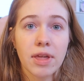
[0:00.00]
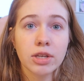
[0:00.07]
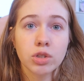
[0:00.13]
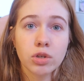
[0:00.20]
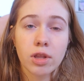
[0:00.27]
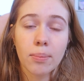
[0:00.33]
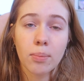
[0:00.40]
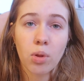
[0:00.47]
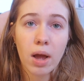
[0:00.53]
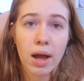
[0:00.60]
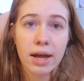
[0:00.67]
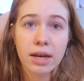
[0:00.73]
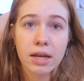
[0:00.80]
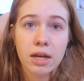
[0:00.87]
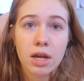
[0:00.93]
They drew their
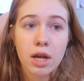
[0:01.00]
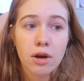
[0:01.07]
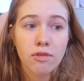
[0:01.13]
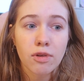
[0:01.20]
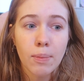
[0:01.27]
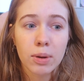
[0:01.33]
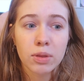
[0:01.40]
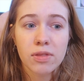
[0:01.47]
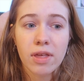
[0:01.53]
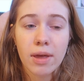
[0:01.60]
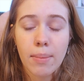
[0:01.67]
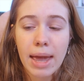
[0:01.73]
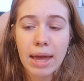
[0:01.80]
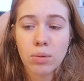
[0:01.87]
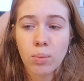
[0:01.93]
blood for both of
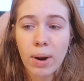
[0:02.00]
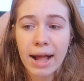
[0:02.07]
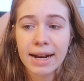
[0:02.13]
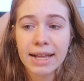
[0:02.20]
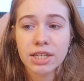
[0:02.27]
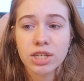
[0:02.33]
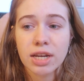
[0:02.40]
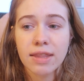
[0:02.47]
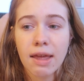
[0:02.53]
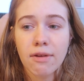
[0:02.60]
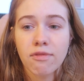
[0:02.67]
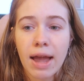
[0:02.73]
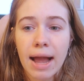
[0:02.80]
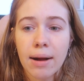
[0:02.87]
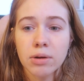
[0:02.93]
them and ran it, and they
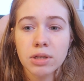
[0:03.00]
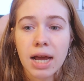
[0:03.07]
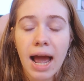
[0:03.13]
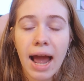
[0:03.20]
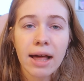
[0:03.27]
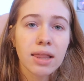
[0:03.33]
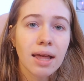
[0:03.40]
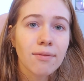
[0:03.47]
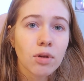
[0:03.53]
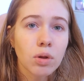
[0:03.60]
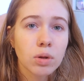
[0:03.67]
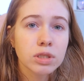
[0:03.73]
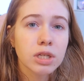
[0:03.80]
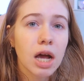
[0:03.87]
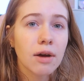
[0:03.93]
found high
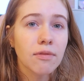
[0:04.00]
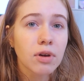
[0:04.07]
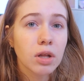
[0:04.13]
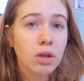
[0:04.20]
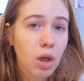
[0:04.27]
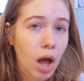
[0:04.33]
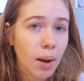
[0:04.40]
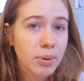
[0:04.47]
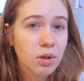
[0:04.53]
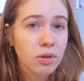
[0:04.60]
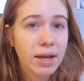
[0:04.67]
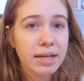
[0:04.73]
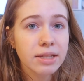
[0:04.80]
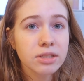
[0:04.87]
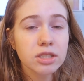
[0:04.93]
levels of
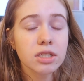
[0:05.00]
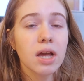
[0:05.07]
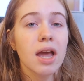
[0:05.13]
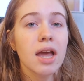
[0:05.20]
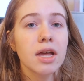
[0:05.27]
globulins.